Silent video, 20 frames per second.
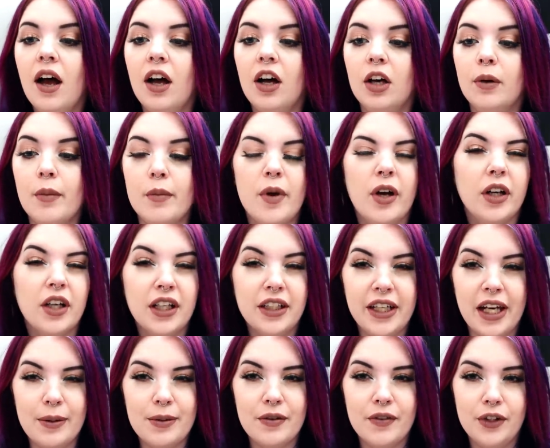I'm not gonna
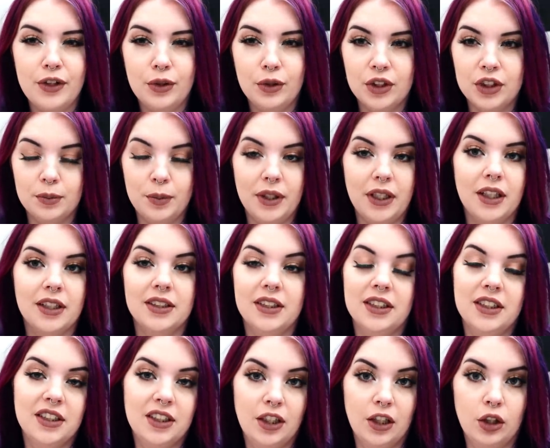name the venue just because
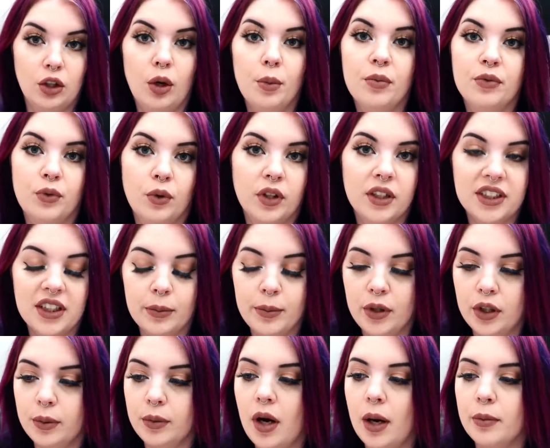this is gonna go up before the
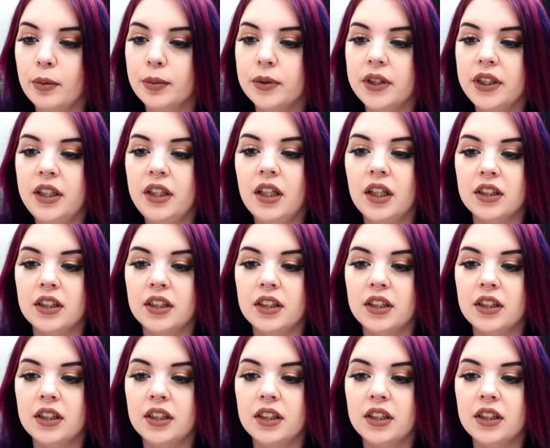ceremony probably,